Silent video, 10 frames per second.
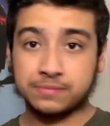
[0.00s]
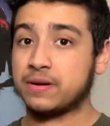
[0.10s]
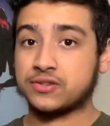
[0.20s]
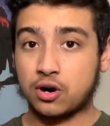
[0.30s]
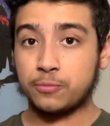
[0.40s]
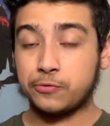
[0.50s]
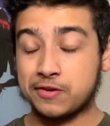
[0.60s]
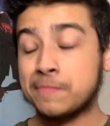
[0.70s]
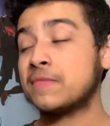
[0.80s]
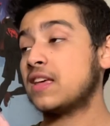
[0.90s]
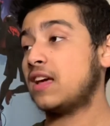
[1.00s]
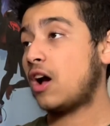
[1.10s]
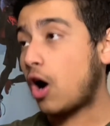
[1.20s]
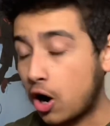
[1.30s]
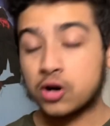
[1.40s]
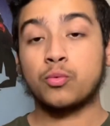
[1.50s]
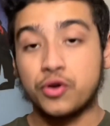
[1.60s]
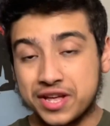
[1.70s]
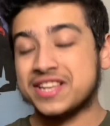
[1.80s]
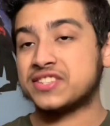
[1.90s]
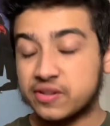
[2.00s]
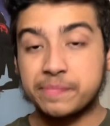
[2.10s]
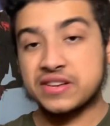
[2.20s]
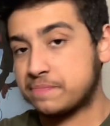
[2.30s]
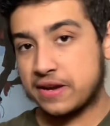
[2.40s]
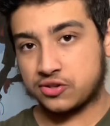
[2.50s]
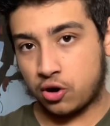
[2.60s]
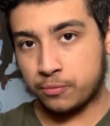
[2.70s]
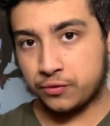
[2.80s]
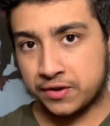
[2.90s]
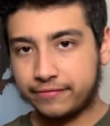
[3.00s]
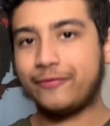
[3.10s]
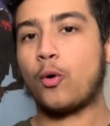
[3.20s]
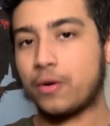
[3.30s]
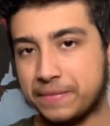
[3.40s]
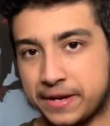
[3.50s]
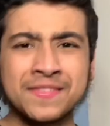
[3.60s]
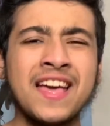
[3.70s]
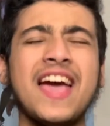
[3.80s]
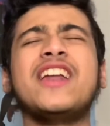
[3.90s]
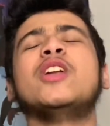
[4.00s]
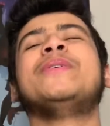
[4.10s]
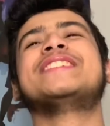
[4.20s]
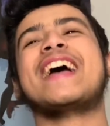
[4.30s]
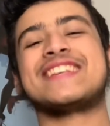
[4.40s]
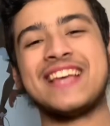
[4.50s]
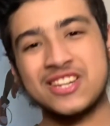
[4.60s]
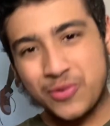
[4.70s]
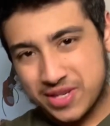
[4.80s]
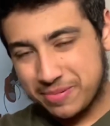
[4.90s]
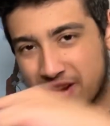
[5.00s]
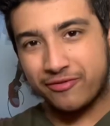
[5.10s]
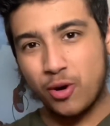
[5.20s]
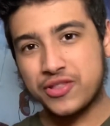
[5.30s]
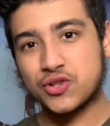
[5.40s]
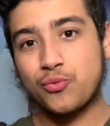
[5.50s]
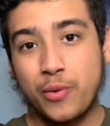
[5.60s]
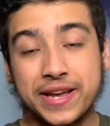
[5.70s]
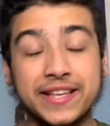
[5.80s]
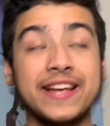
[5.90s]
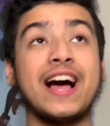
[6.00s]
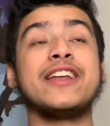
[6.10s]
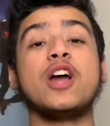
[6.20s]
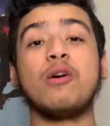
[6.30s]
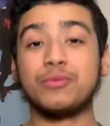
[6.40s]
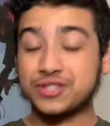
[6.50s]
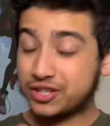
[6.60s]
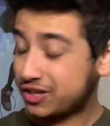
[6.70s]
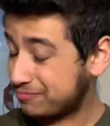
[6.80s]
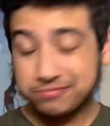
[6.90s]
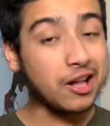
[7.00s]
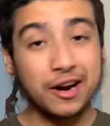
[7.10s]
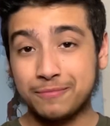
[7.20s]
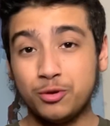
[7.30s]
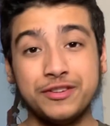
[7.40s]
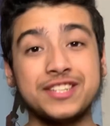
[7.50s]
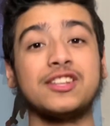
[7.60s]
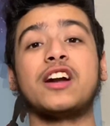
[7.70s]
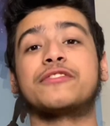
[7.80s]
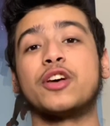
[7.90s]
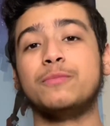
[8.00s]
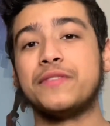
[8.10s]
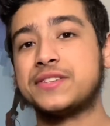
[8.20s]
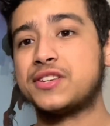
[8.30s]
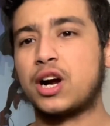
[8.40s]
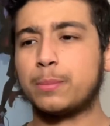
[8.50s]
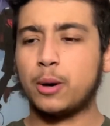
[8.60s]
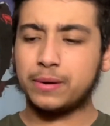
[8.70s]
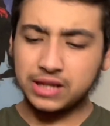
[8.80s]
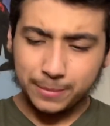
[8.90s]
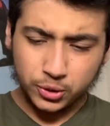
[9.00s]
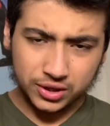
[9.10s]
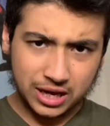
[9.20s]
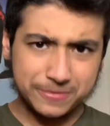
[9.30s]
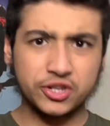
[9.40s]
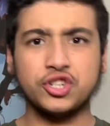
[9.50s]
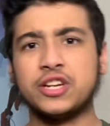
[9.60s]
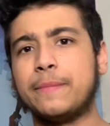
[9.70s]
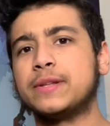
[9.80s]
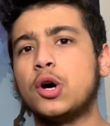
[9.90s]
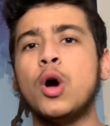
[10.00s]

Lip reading: Pixar movie. Onward is the best Pixar movie for me. And anyways, guys, that is going to be it for this ranking. I know it was a lot of movies, a lot of good movies to talk about, but let me know in the comment section down below,